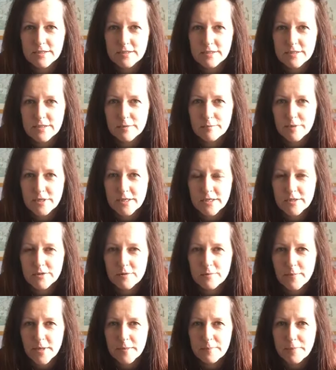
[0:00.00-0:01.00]
nothing we can do
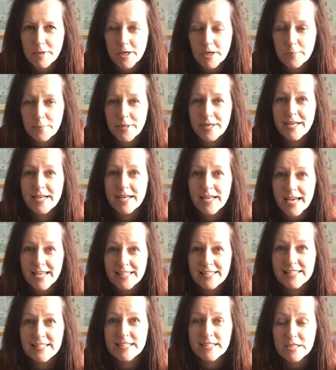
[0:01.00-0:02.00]
about period pain, and that
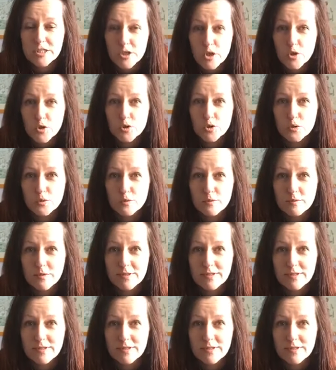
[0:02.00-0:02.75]
is not true.